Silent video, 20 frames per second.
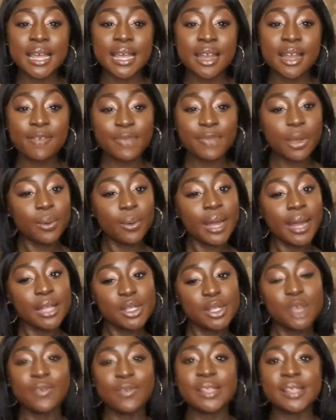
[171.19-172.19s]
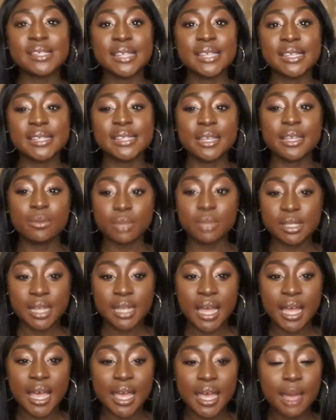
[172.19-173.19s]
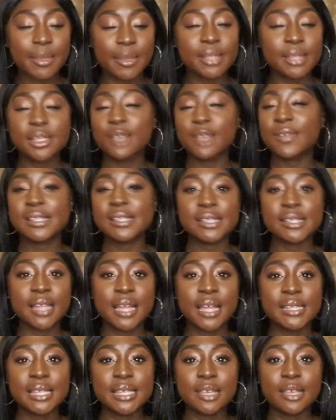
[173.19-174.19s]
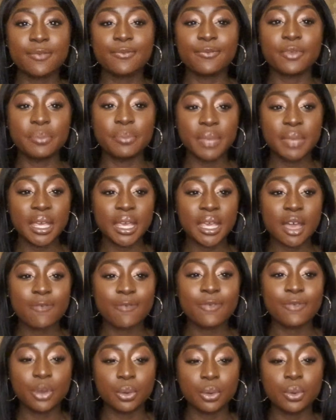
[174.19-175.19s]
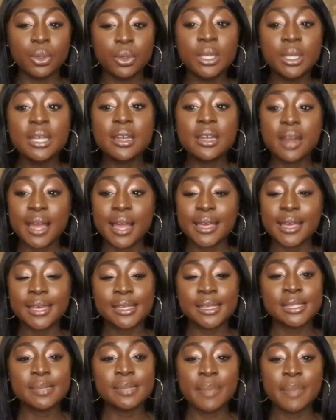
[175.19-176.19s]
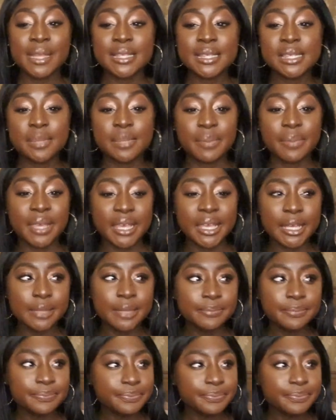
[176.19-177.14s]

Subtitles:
and I felt like 2016 was like, I mean 2019 for me, I feel like it's meant to be,